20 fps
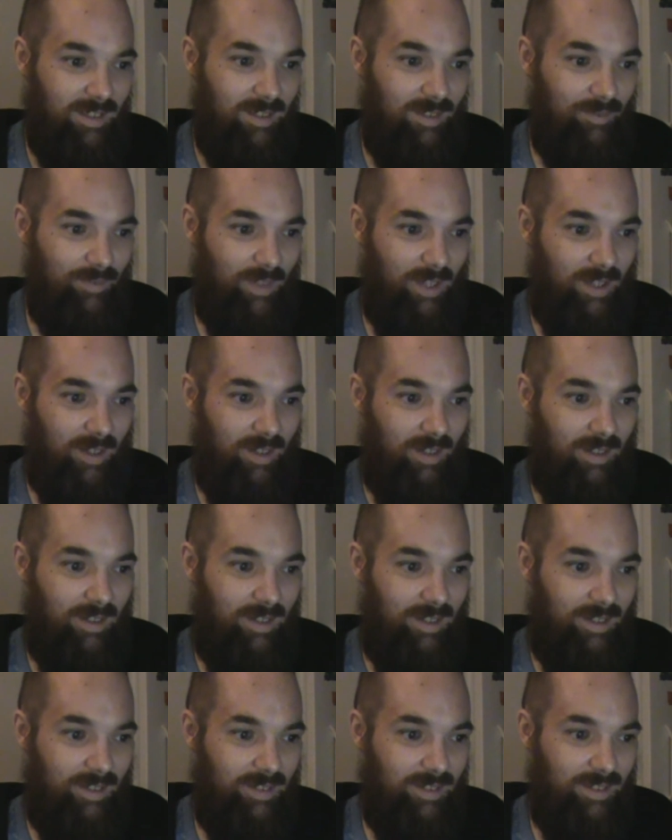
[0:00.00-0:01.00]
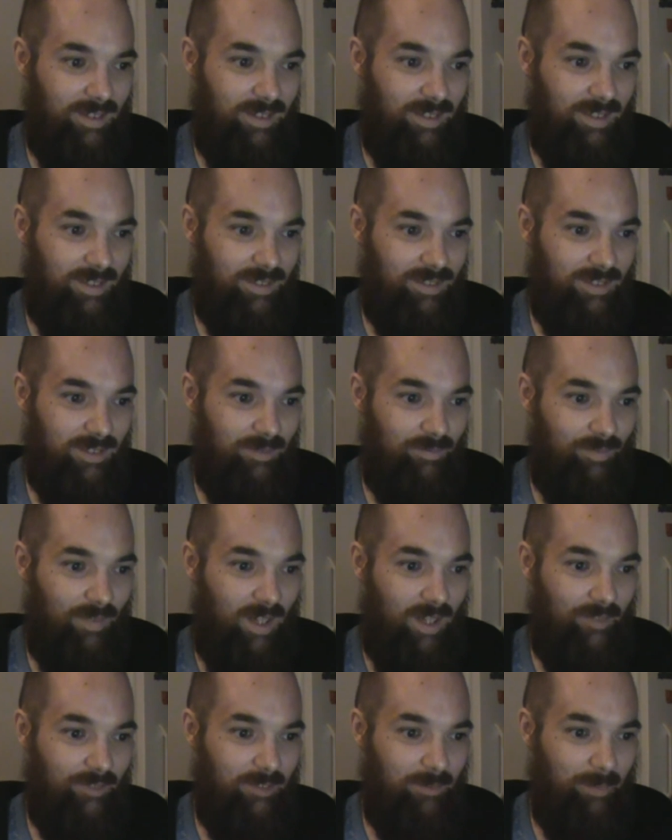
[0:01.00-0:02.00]
an incident
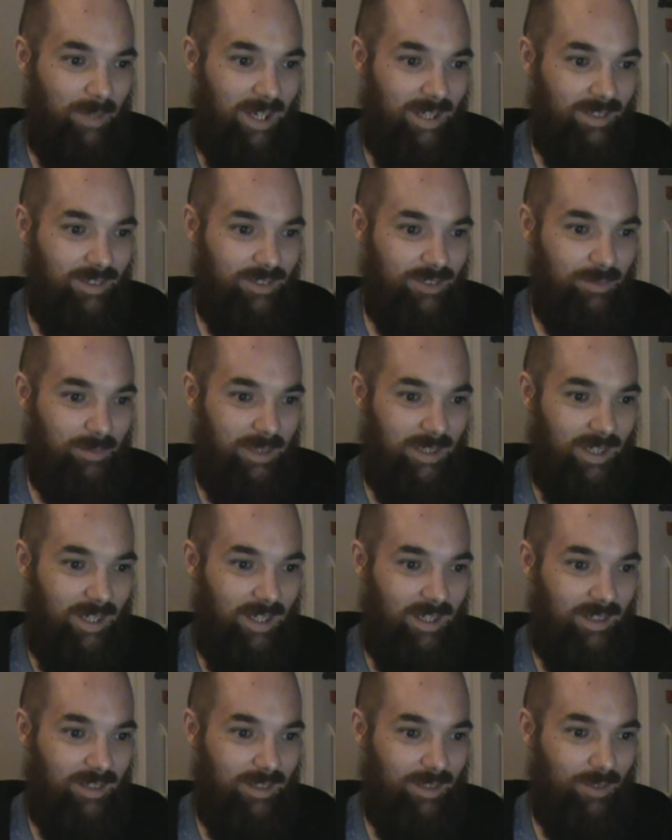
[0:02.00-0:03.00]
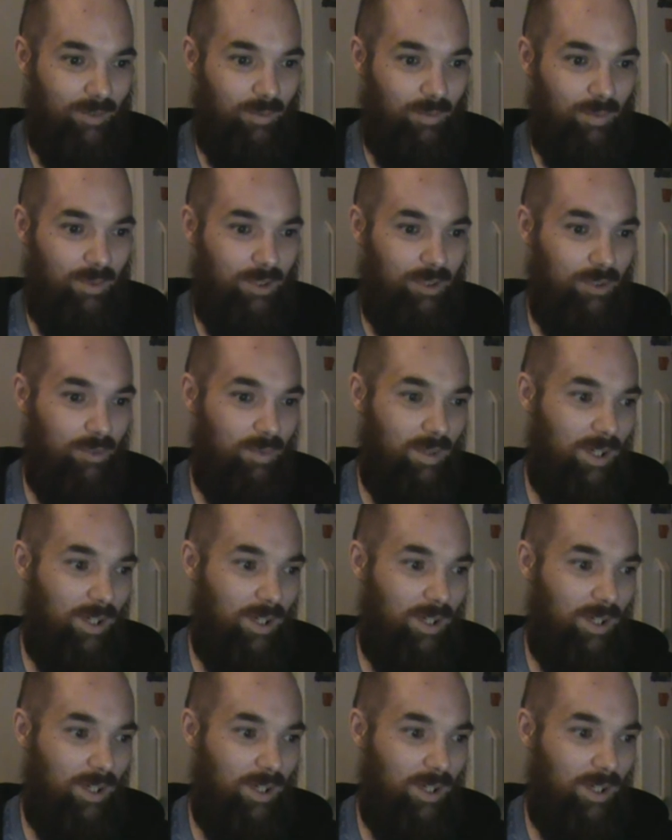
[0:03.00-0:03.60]
involved a maintenance mechanic who,